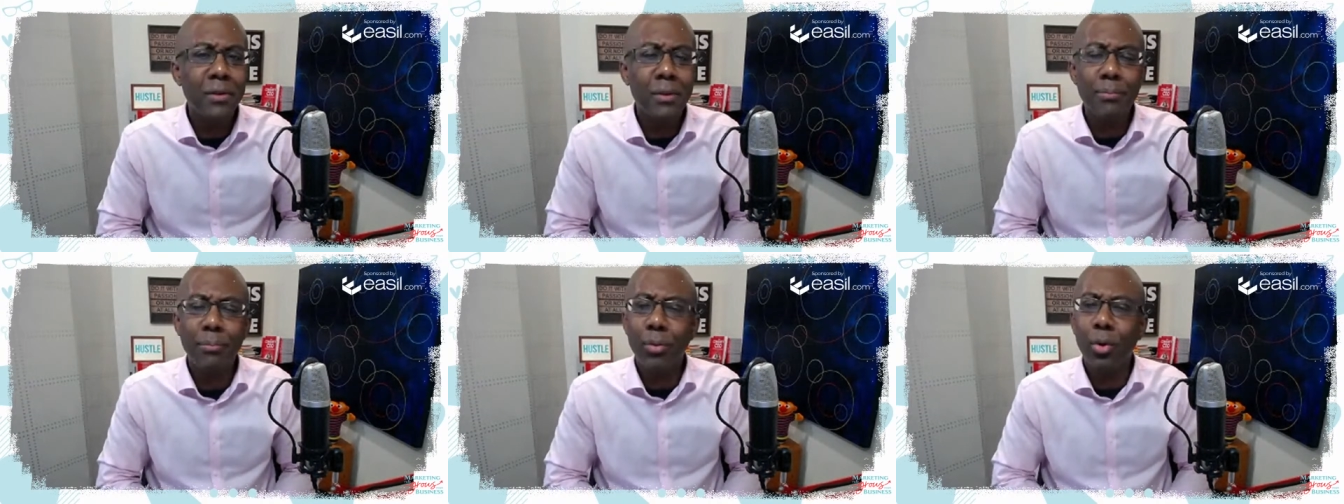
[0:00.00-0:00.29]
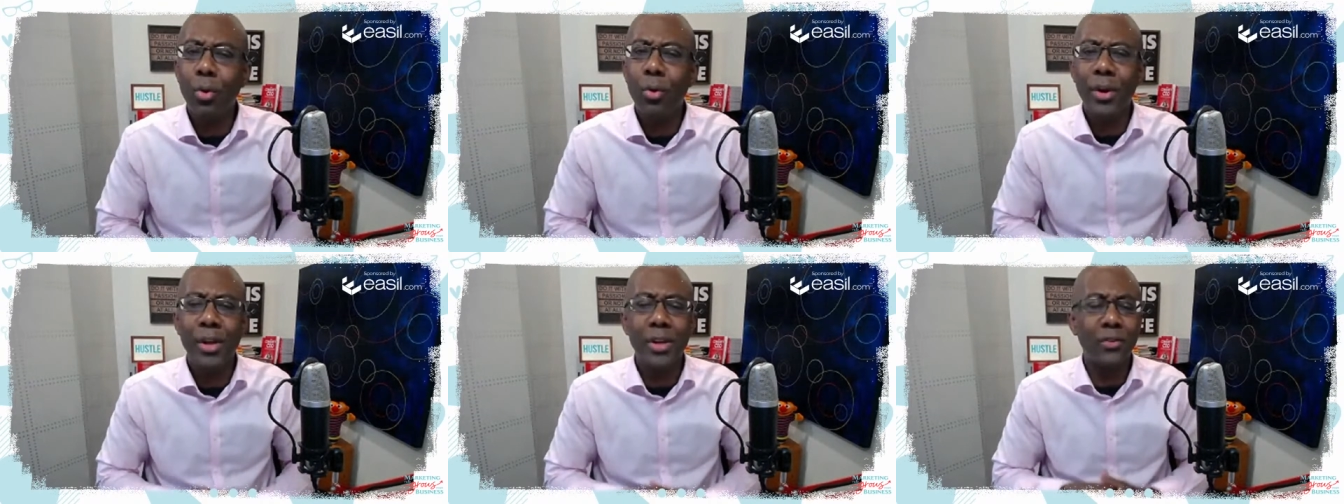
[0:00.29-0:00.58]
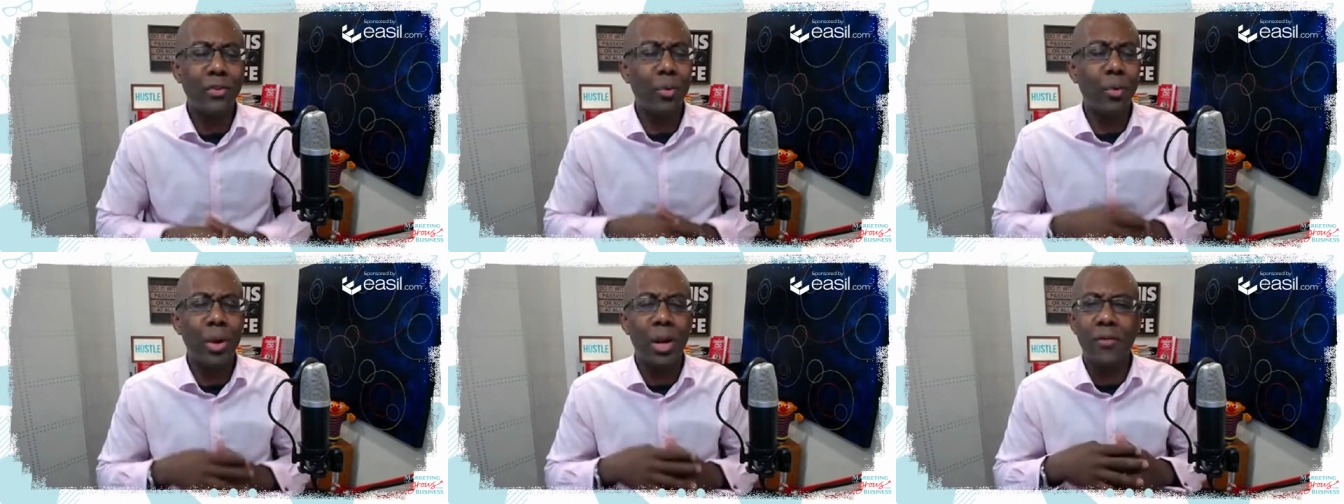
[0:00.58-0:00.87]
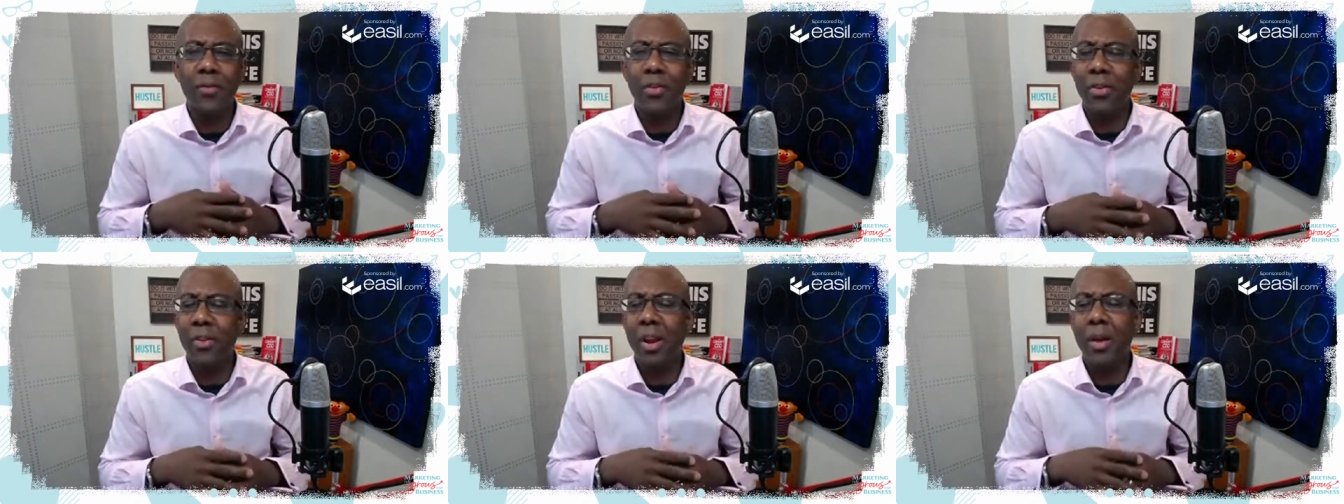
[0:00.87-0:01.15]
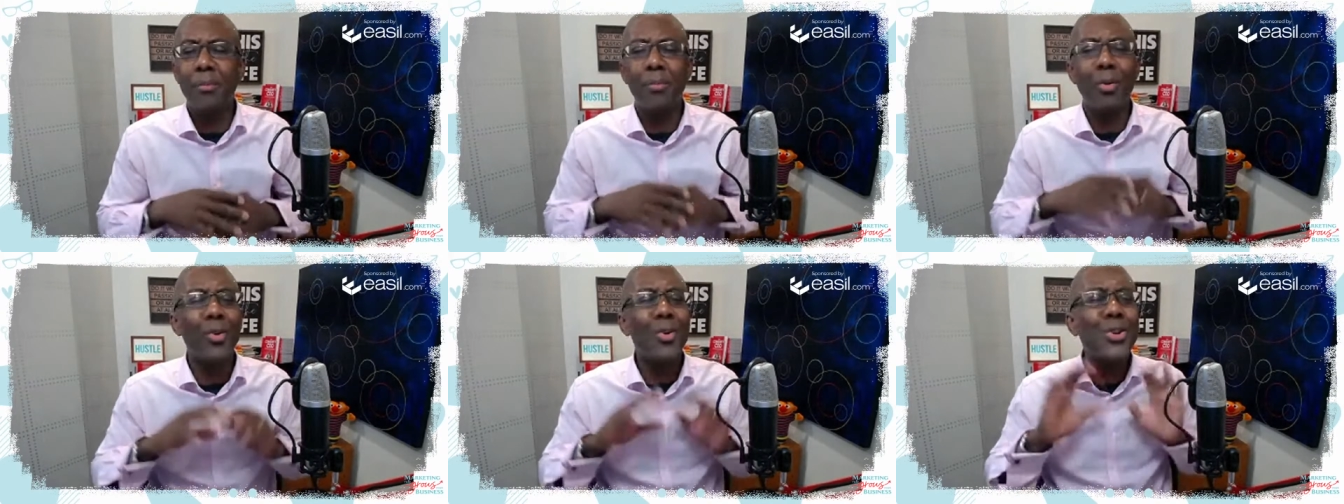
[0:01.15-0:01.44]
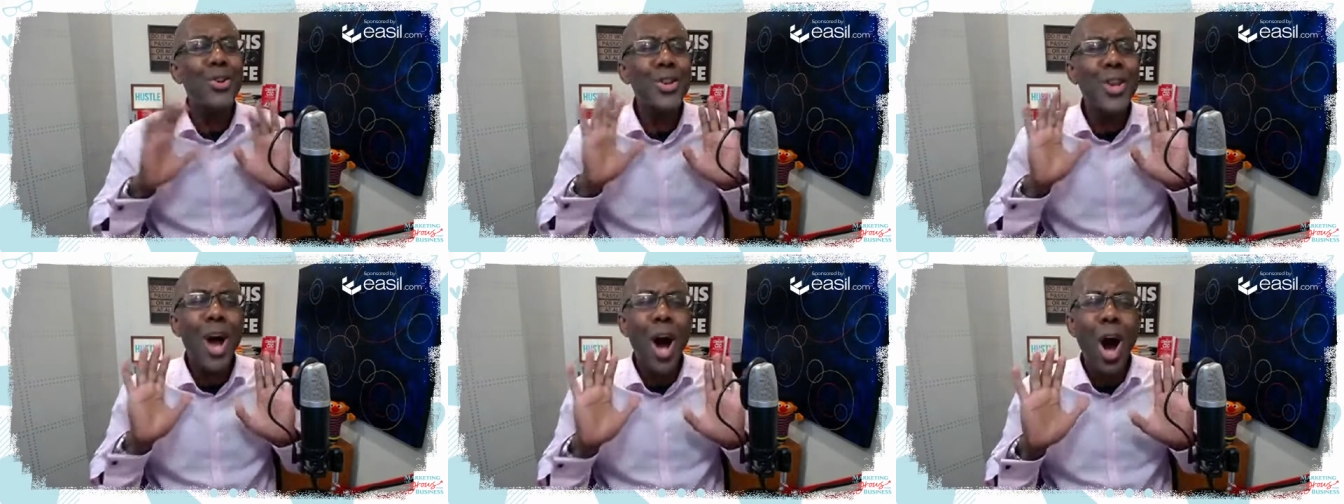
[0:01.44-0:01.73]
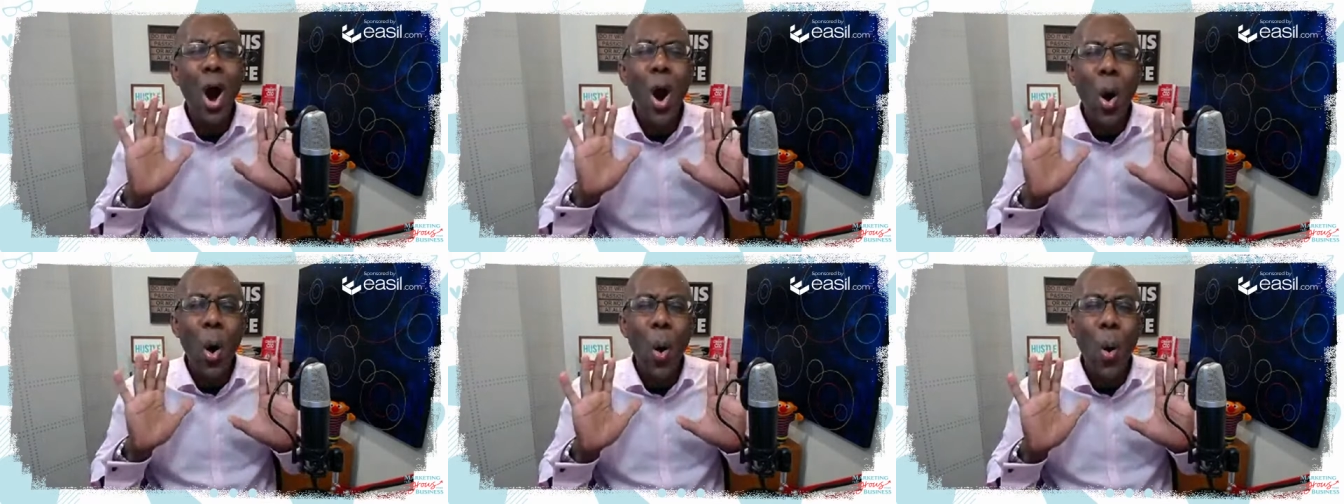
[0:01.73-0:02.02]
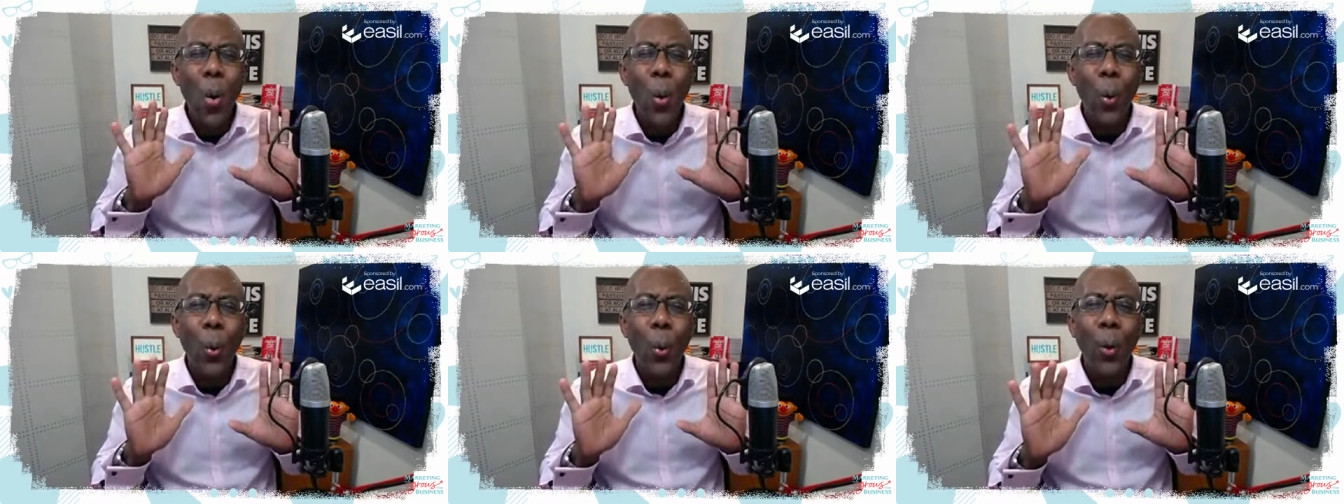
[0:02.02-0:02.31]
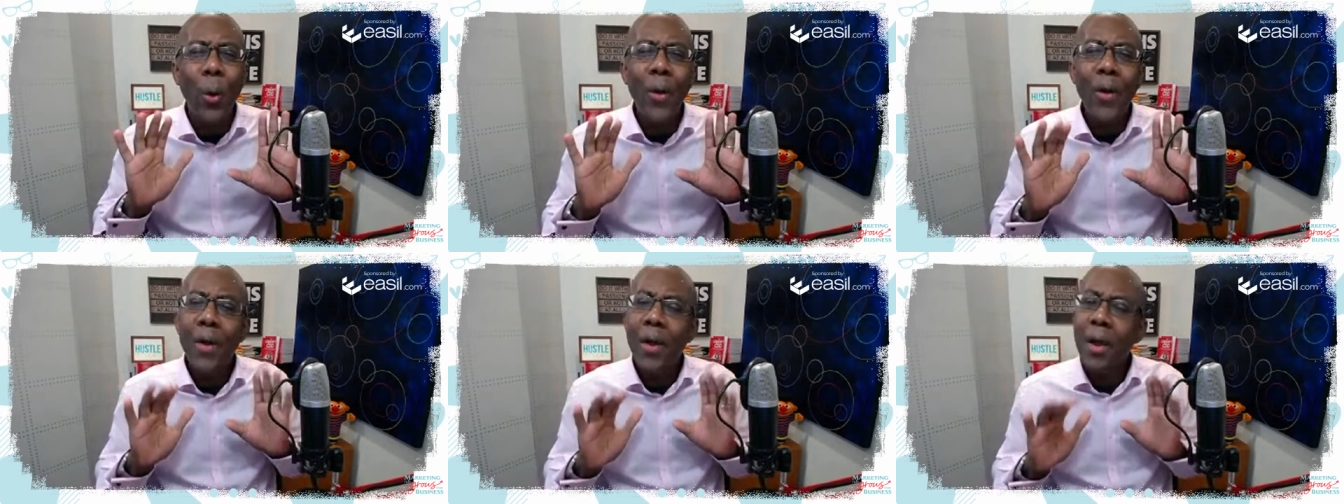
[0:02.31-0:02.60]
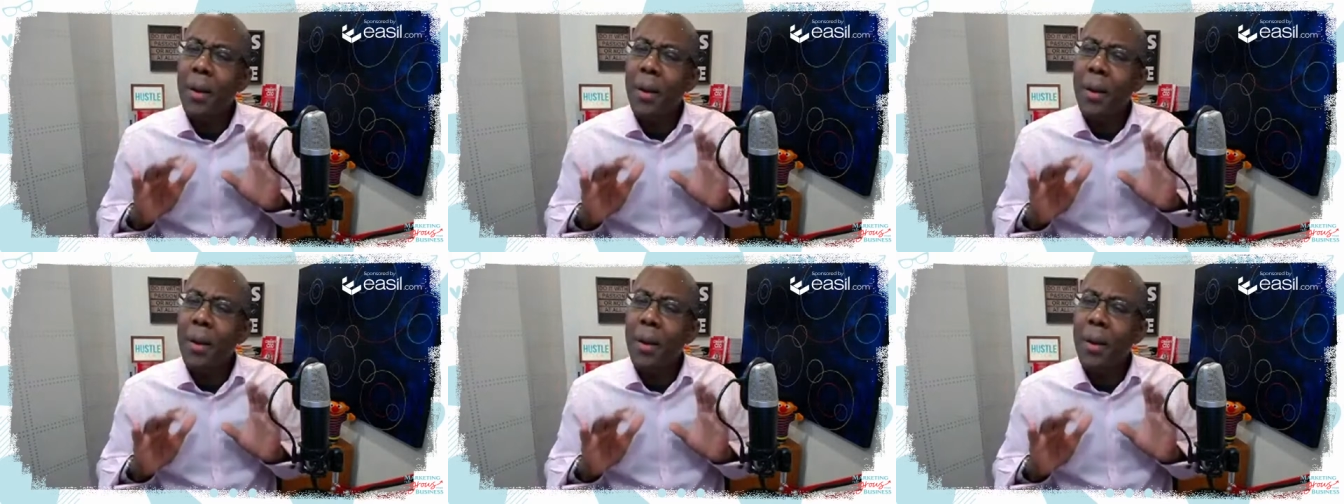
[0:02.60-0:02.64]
employees or whatever the number. No.